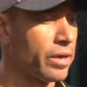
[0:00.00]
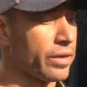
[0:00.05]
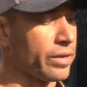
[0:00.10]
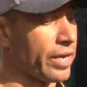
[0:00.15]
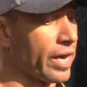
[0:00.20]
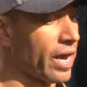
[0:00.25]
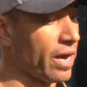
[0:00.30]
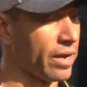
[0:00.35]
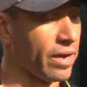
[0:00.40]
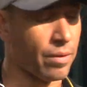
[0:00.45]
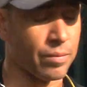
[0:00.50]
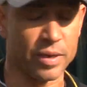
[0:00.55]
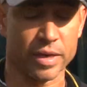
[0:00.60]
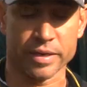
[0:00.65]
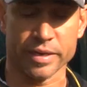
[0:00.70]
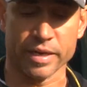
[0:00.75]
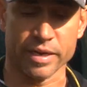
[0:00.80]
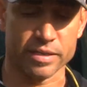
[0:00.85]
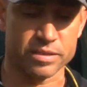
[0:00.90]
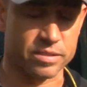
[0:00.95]
Yeah,
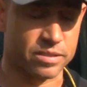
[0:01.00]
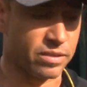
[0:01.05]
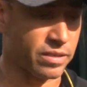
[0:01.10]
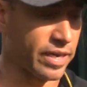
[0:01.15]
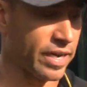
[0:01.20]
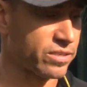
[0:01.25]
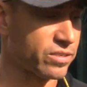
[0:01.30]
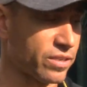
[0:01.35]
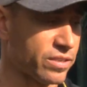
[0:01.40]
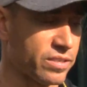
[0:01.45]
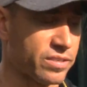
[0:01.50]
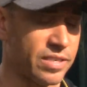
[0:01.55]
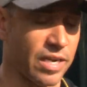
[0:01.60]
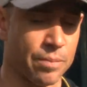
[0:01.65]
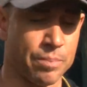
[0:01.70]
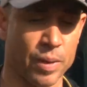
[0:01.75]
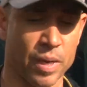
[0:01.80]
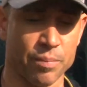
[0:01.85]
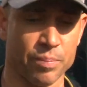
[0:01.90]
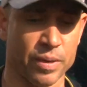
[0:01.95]
again, it's guys going to
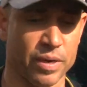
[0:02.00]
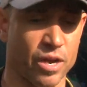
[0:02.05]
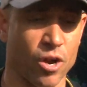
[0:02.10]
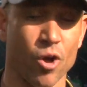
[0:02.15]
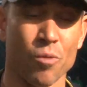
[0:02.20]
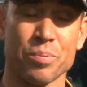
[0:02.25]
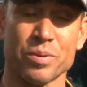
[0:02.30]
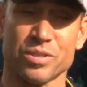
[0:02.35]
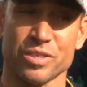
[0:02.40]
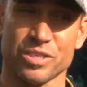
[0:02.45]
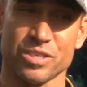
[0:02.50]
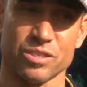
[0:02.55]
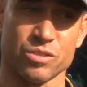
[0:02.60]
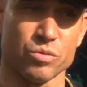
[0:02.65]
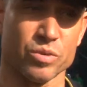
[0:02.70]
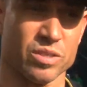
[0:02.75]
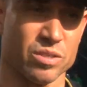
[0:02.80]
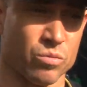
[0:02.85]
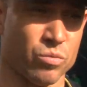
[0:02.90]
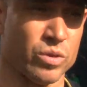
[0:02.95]
step up at all positions
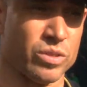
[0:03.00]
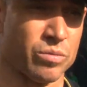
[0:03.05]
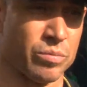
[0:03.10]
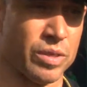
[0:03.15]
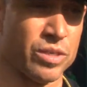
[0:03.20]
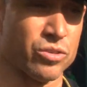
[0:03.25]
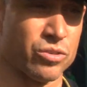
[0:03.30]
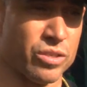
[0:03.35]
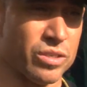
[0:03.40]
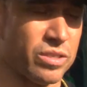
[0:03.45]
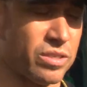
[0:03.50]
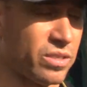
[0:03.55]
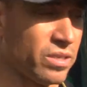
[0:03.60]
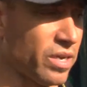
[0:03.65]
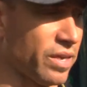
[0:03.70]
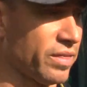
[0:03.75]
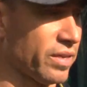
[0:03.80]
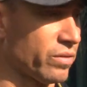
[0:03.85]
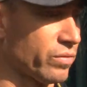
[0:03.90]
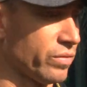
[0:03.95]
with some injuries.
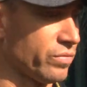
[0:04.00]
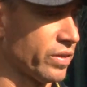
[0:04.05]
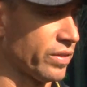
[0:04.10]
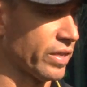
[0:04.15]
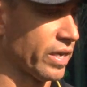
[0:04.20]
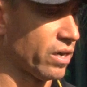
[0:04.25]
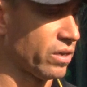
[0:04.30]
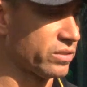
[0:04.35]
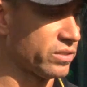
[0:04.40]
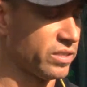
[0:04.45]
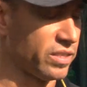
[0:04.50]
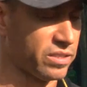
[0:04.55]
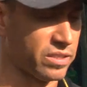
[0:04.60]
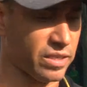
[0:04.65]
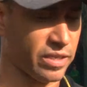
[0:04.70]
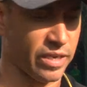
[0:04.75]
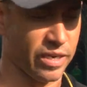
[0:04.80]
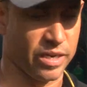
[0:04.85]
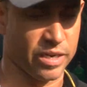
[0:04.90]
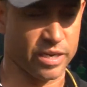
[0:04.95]
I think we've done that all
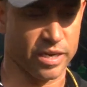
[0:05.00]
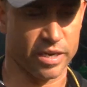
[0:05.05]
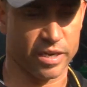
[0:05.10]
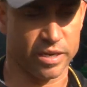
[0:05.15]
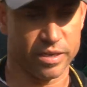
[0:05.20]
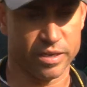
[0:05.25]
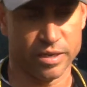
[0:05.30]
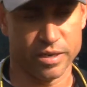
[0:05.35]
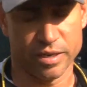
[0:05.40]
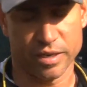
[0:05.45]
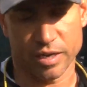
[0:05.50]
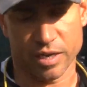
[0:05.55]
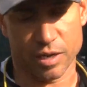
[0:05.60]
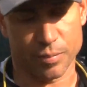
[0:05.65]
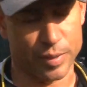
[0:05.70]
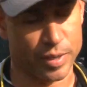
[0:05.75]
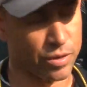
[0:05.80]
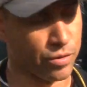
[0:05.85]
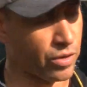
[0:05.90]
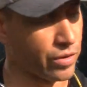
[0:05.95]
season, and
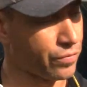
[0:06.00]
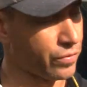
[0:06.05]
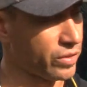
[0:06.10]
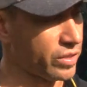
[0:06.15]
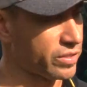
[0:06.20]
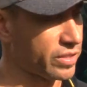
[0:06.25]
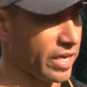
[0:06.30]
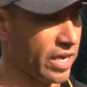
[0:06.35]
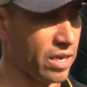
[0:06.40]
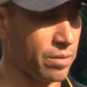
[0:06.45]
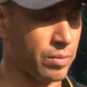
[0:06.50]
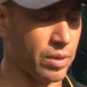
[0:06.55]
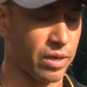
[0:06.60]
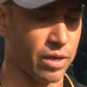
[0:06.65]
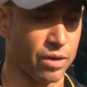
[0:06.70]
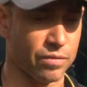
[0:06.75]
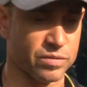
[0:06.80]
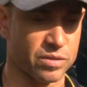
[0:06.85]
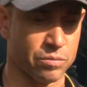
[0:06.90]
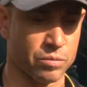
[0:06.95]
it'll be no different this game. You
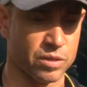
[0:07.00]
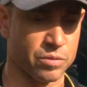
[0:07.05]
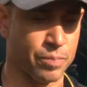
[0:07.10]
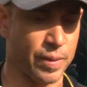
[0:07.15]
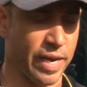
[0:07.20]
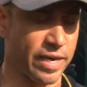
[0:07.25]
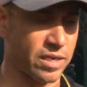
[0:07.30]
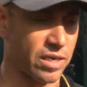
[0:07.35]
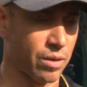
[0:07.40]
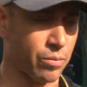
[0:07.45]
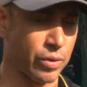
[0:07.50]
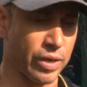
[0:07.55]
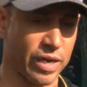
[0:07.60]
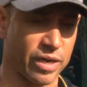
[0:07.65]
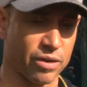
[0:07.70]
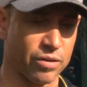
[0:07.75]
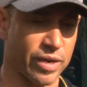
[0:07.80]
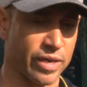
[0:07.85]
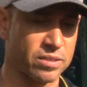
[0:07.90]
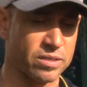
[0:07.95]
know, if someone's banged up, we got
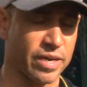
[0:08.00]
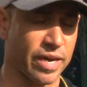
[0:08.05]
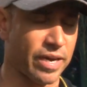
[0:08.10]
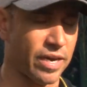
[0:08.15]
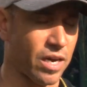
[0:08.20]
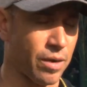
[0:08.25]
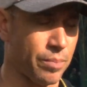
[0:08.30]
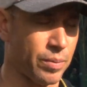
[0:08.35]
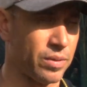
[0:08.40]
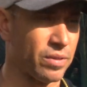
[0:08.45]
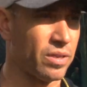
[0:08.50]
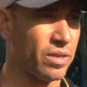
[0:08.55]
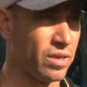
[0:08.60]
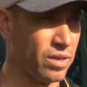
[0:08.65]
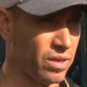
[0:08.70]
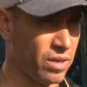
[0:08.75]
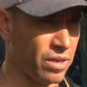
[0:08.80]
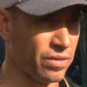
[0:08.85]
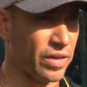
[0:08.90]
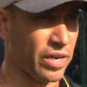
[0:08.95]
to go next guy up. And
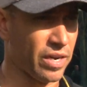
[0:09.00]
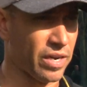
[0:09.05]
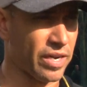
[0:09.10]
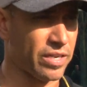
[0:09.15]
they did a